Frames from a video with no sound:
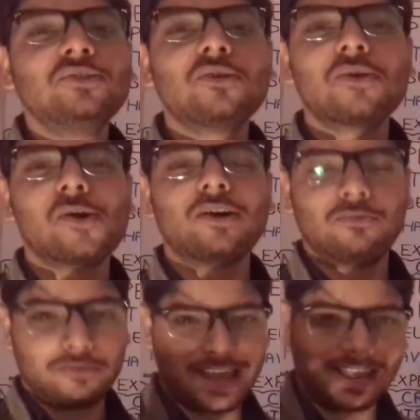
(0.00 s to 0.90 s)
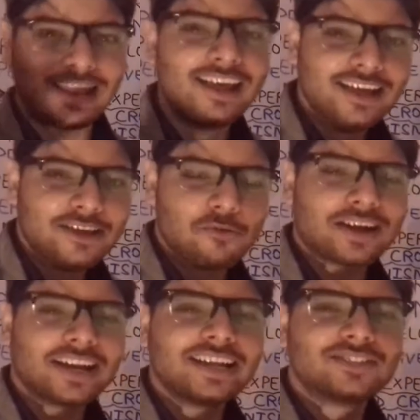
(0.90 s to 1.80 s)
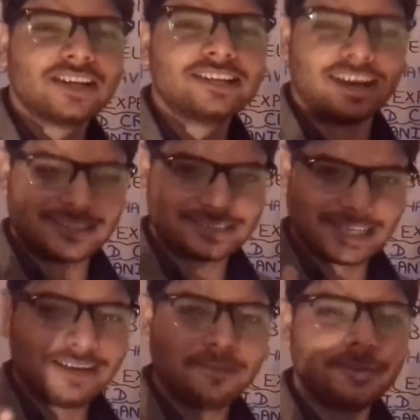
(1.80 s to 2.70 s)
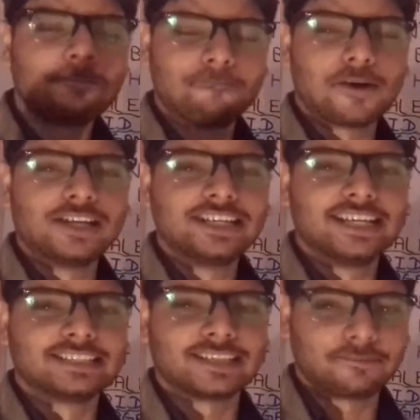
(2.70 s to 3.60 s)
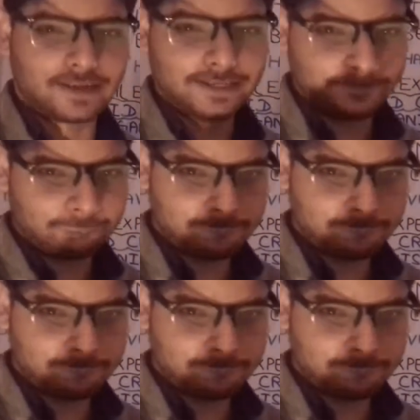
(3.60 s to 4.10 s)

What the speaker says: you know well, what are actually the self-pollination? Fine.